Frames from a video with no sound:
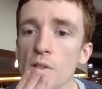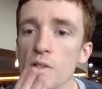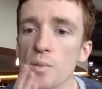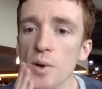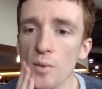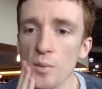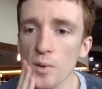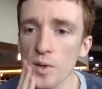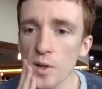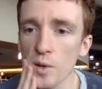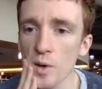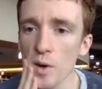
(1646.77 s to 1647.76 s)
What is the
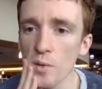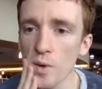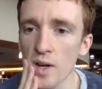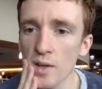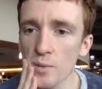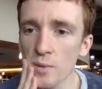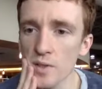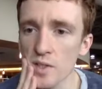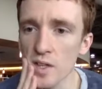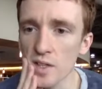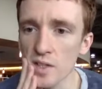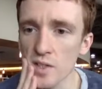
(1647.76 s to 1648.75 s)
probability of a randomly
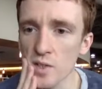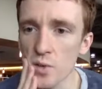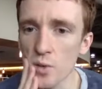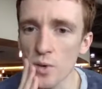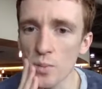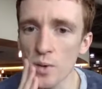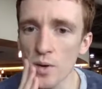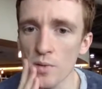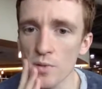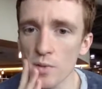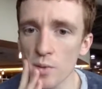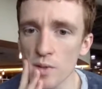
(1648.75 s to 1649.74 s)
selected score above
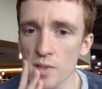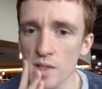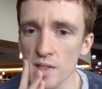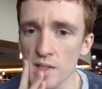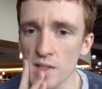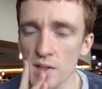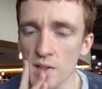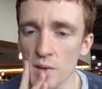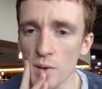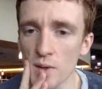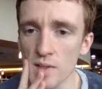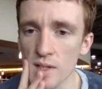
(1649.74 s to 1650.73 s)
160 on the
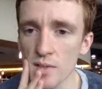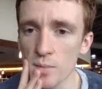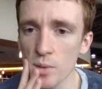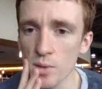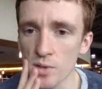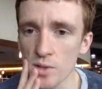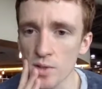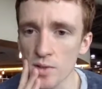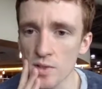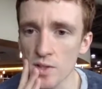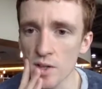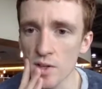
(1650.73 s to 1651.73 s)
quantitative portion of
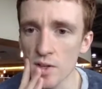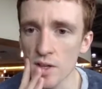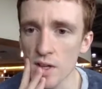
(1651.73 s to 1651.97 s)
the GRE?